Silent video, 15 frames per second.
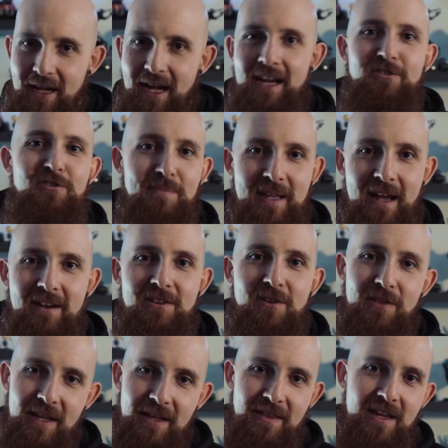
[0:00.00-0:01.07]
I kind of dropped down and
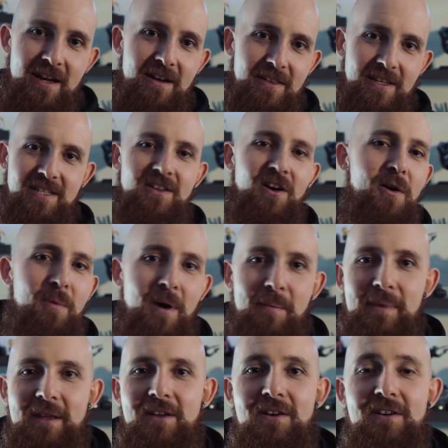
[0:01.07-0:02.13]
got like the Star one
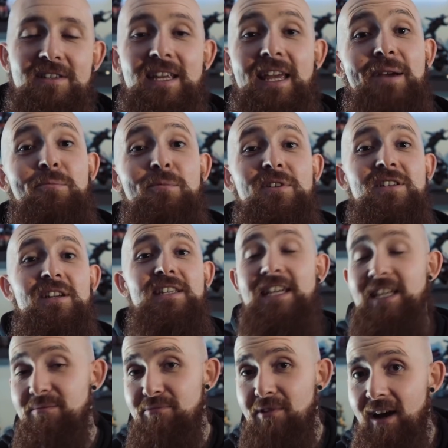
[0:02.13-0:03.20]
because it was a
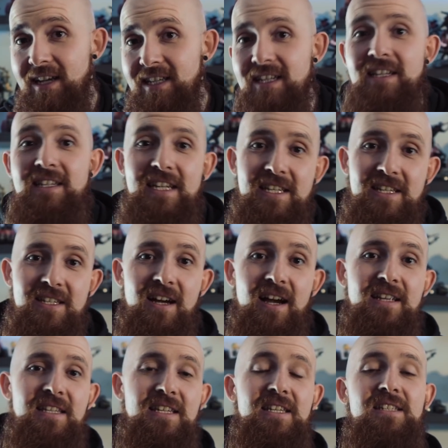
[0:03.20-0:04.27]
decent price, decent
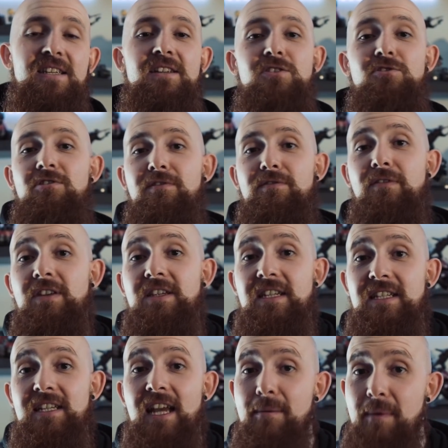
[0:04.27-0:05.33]
size. This is a
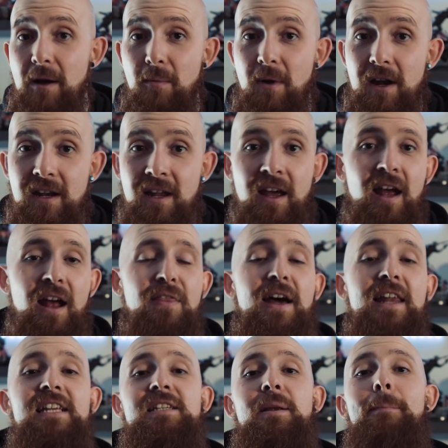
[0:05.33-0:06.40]
256GB one.
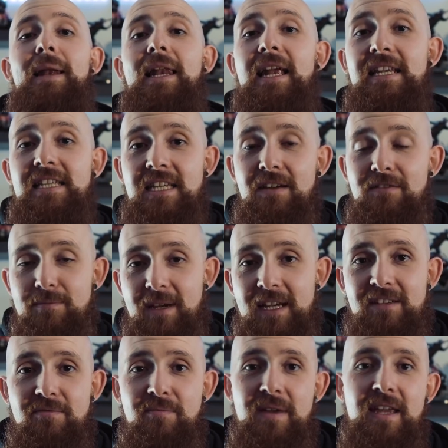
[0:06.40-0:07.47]
That is plenty of
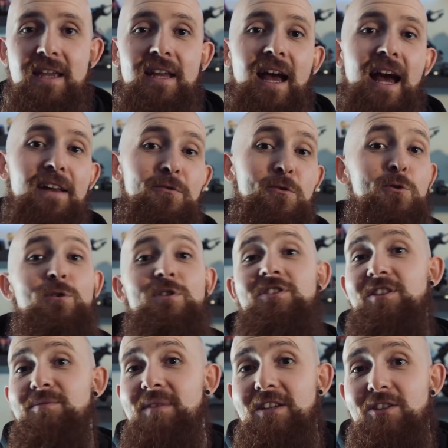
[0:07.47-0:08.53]
space for me, and of course
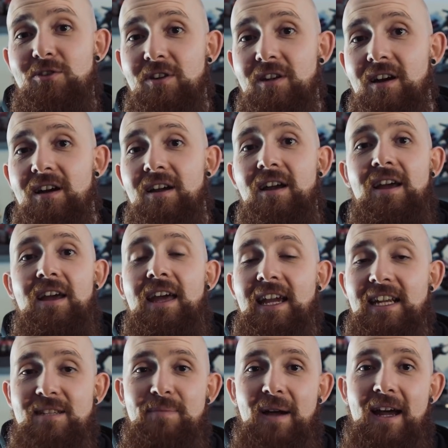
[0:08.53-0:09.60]
just means you can
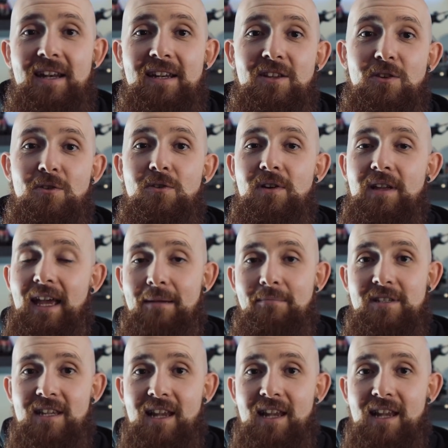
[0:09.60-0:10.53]
expand your games